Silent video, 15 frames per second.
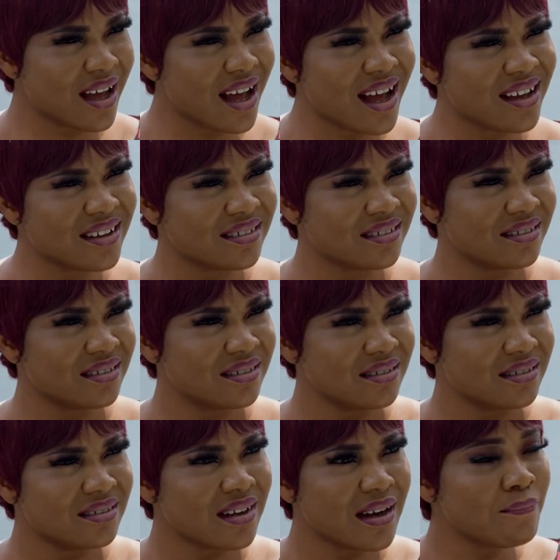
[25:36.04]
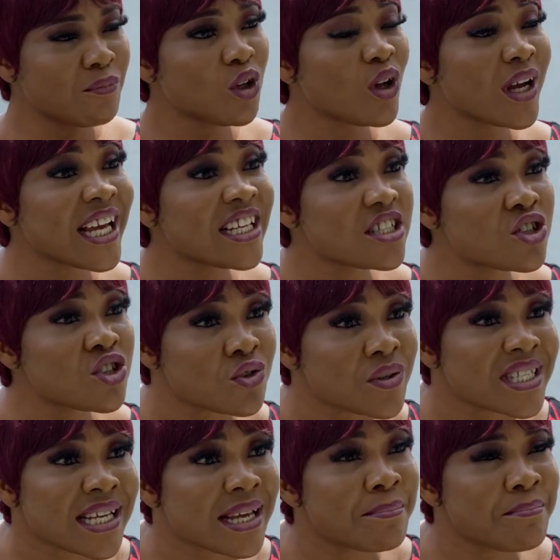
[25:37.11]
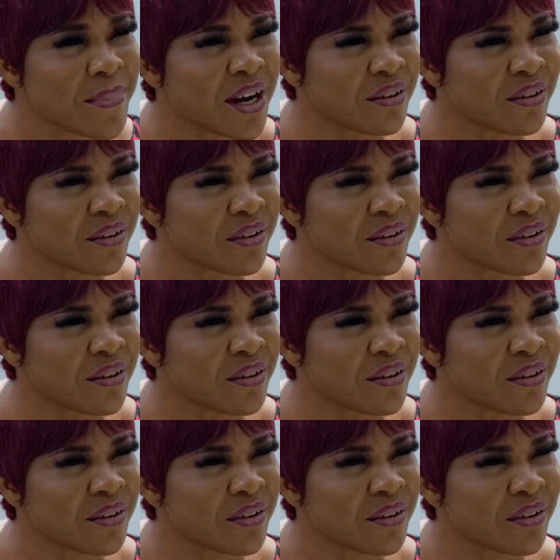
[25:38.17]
I'm no longer in the streets, I am